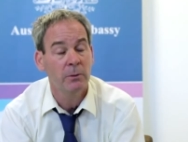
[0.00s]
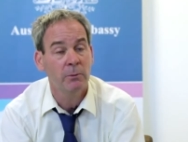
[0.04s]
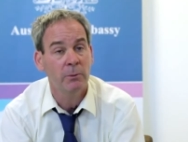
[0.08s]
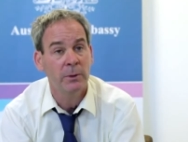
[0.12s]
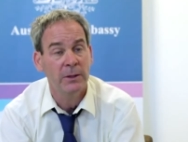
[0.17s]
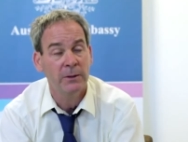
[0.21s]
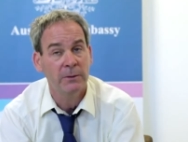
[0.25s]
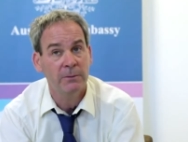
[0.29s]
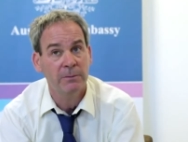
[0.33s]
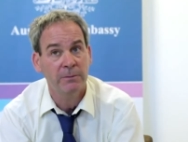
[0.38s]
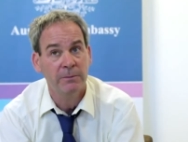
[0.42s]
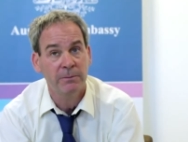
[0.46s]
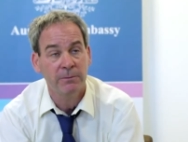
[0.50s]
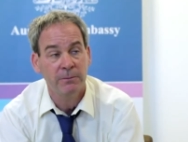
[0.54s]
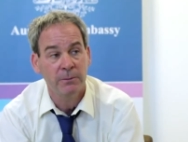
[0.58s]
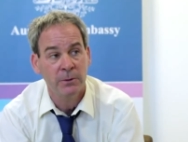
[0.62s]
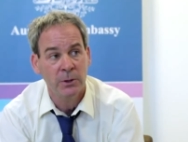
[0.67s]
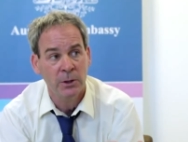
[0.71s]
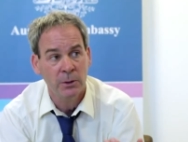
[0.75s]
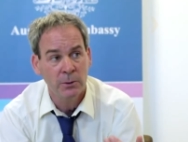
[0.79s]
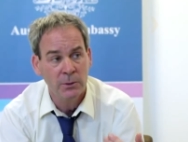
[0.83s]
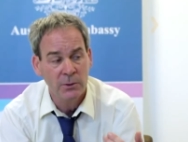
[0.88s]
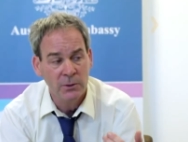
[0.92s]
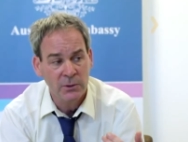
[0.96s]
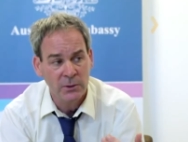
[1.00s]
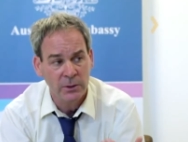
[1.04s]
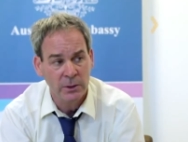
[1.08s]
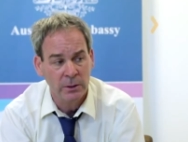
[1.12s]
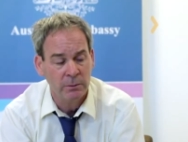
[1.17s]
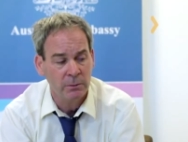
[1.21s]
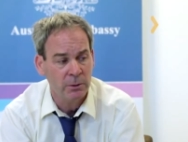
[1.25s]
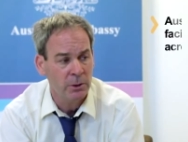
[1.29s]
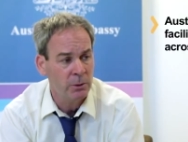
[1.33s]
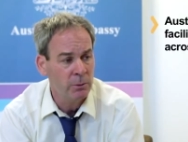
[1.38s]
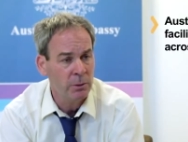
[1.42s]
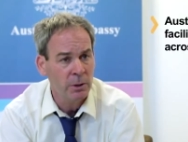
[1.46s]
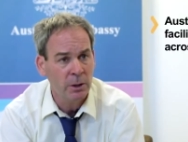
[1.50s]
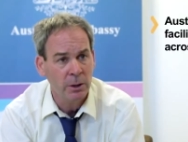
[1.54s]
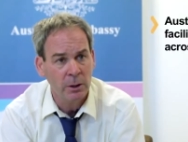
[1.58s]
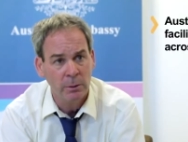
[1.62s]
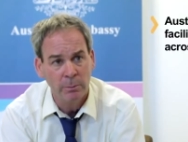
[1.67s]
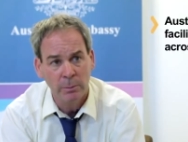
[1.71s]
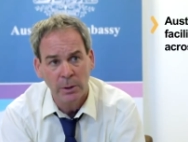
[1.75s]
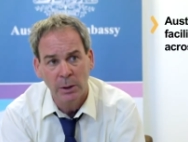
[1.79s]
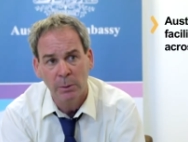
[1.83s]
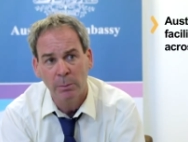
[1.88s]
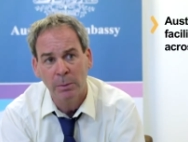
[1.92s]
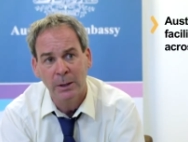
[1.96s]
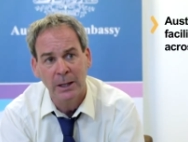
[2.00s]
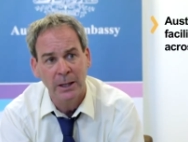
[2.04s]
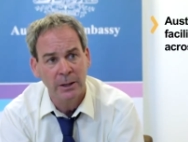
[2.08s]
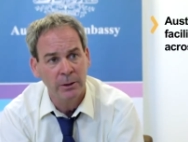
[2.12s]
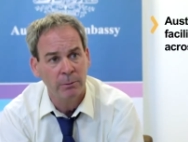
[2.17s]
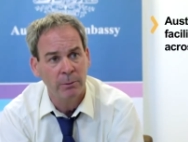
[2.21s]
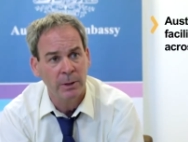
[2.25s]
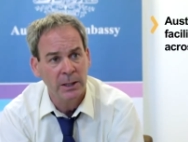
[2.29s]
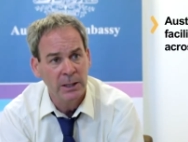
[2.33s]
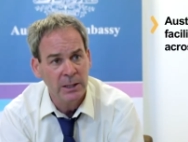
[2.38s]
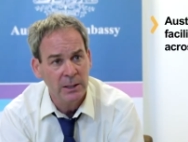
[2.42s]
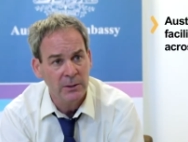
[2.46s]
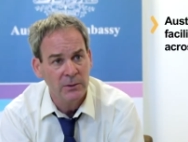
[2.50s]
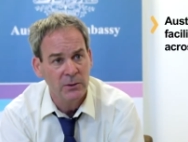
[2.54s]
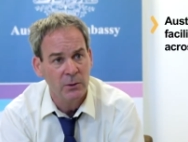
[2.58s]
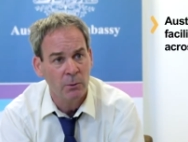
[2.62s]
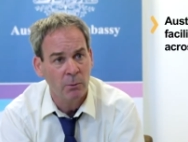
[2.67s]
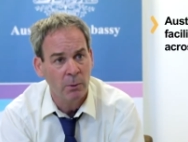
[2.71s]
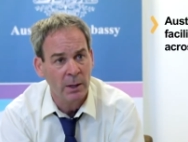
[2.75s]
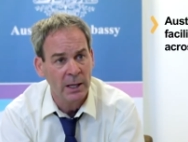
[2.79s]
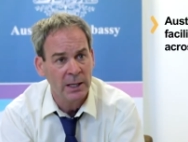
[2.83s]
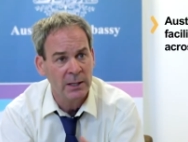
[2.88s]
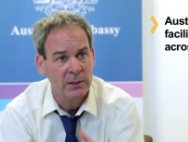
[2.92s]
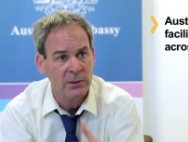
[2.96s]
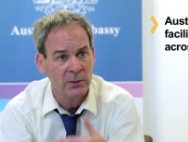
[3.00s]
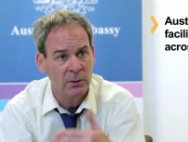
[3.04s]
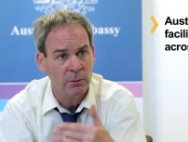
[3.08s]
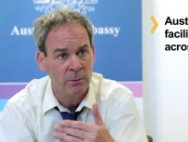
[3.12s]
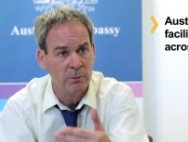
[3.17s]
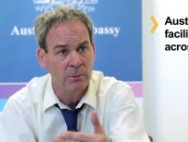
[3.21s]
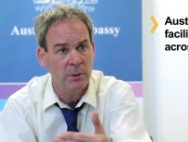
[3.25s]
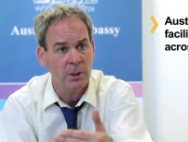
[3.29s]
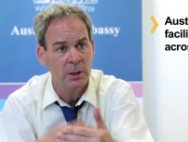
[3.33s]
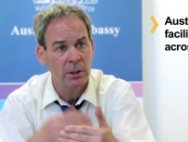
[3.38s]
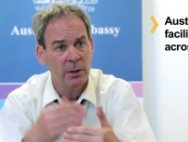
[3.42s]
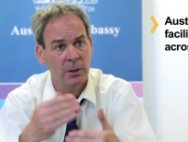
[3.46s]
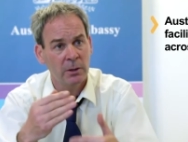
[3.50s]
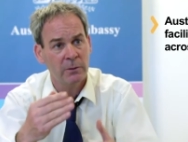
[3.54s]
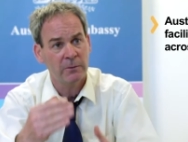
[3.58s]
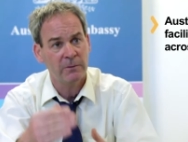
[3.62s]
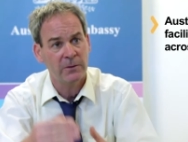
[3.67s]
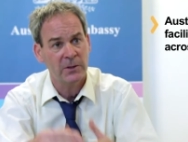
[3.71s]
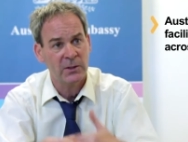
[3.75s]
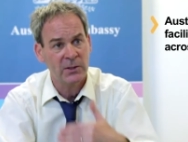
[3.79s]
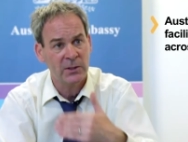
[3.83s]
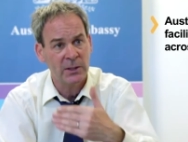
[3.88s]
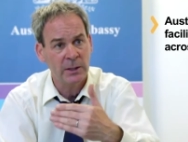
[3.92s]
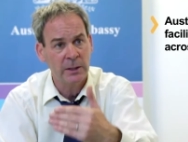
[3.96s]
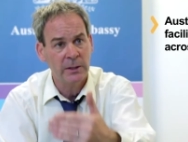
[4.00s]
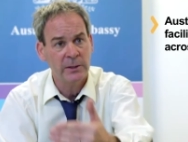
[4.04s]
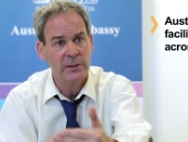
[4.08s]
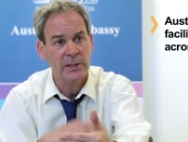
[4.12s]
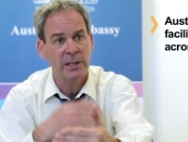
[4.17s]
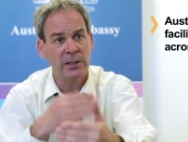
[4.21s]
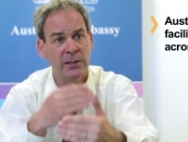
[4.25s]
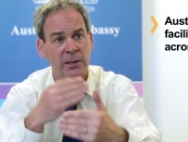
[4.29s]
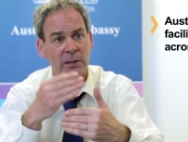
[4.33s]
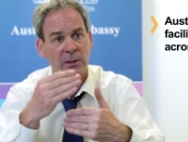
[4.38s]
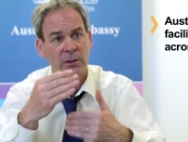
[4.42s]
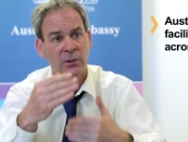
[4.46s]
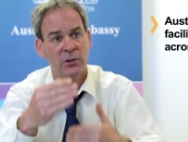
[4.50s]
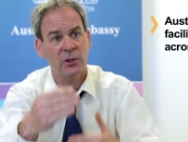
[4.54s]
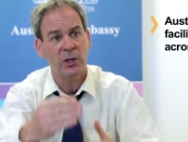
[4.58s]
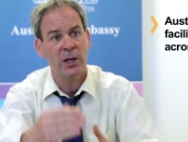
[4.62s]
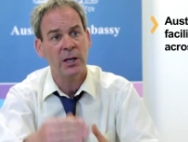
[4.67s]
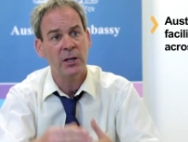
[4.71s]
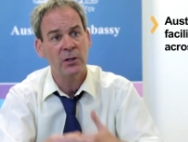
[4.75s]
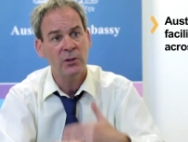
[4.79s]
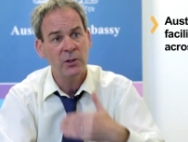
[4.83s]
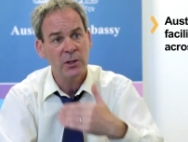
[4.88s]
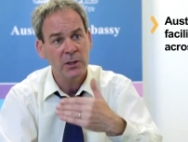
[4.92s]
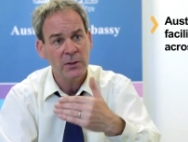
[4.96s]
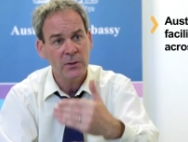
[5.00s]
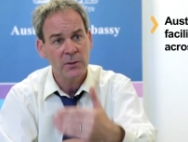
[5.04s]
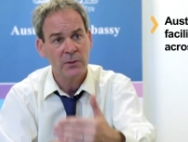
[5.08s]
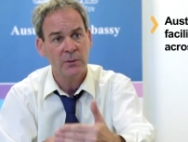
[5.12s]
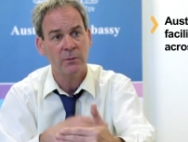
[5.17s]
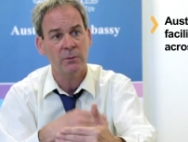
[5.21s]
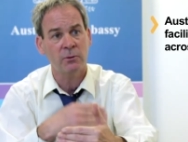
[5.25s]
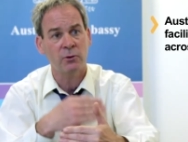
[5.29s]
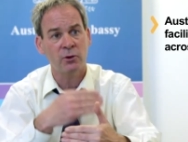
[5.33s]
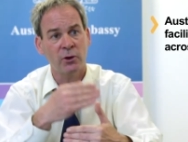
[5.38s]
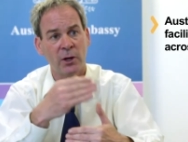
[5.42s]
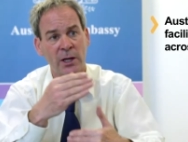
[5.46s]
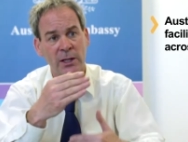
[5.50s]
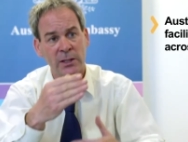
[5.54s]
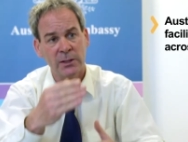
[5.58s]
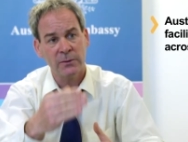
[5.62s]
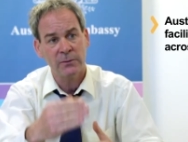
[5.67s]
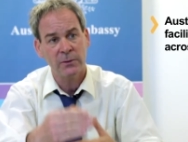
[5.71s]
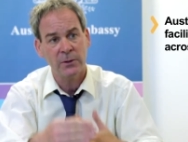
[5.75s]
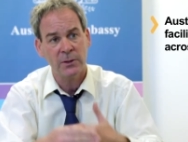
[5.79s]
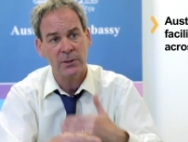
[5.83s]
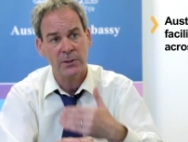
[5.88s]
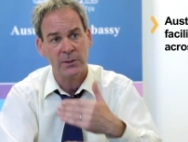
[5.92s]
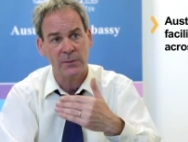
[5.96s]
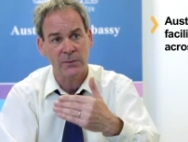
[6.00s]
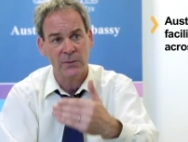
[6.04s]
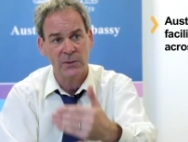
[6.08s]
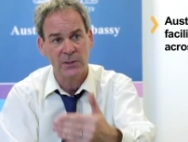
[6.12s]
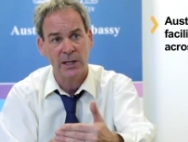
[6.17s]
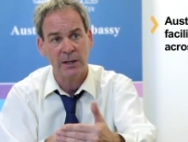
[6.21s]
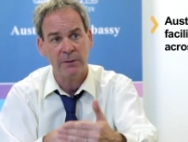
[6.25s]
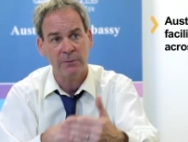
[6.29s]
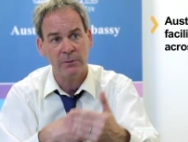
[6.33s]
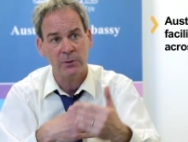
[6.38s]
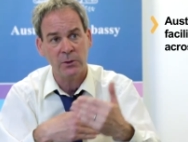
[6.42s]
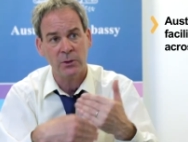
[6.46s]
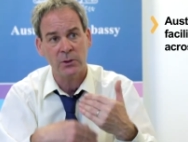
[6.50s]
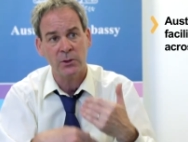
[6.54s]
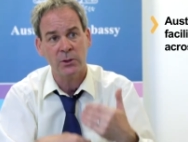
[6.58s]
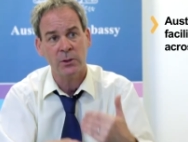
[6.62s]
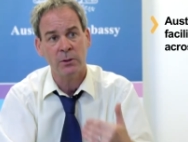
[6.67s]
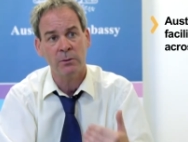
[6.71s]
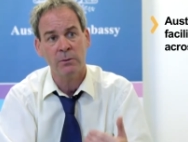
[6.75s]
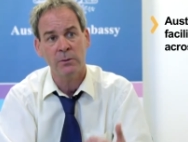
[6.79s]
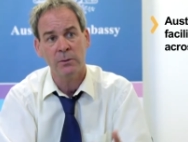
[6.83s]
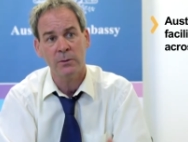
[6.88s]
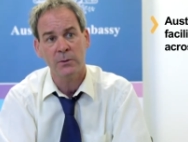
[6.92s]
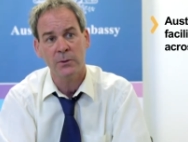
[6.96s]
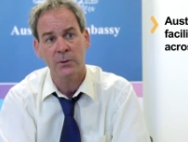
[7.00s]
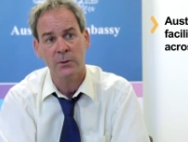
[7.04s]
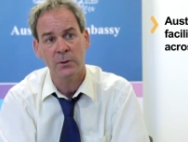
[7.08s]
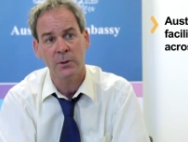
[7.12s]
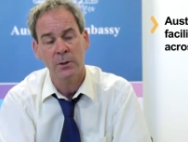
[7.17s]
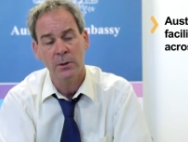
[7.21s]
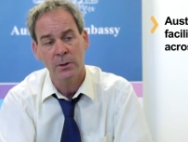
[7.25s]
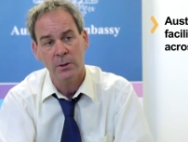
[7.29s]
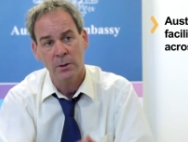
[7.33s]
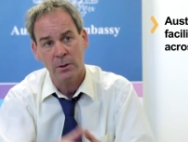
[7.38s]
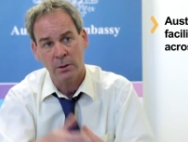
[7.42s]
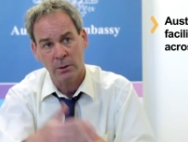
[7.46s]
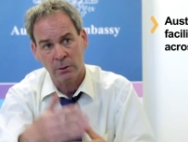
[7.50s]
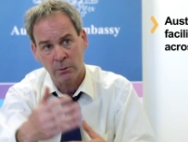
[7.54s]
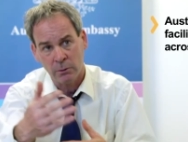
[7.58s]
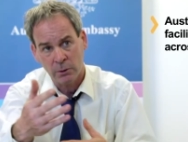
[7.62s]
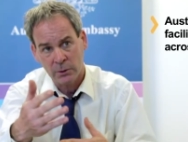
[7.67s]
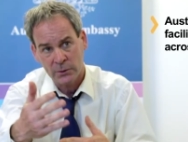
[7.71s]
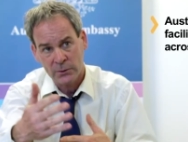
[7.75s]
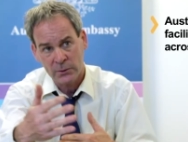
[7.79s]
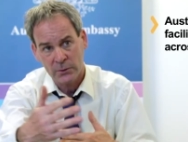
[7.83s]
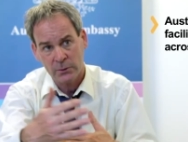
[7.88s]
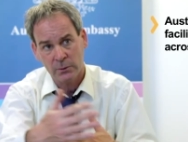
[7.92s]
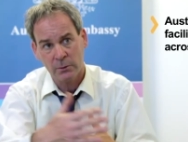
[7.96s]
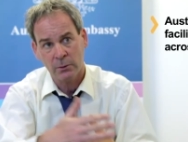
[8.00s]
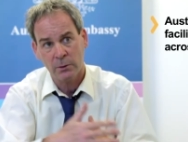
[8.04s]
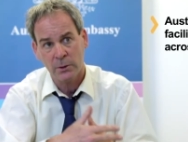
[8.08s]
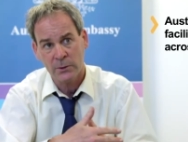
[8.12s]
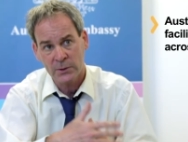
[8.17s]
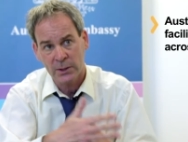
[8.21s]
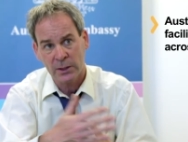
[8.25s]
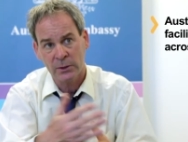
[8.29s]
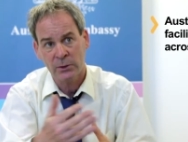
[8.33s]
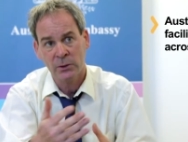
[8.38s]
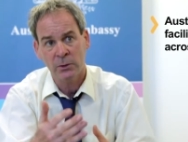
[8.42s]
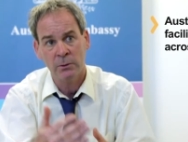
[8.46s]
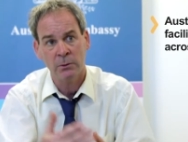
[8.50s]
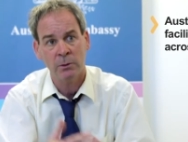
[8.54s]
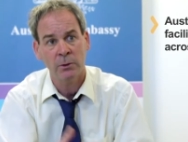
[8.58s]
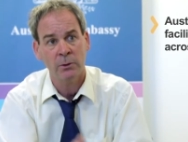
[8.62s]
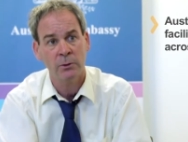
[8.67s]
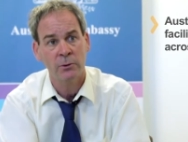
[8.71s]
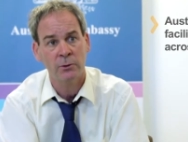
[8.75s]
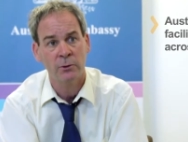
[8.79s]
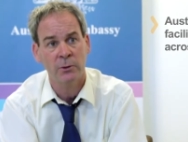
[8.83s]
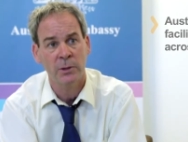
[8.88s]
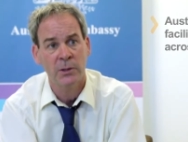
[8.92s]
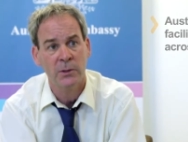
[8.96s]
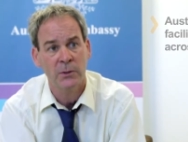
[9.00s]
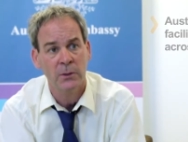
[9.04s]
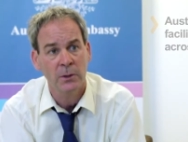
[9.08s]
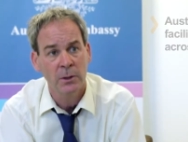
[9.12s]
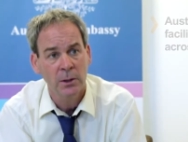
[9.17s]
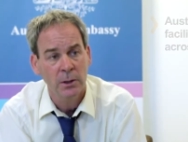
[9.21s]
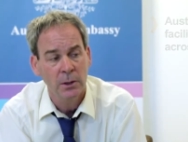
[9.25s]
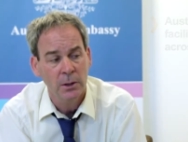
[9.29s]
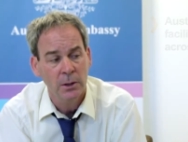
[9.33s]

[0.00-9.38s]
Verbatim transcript: We've used the new Colombo plan already as a way to facilitate exchanges and transfers of staff and students across, across our two countries.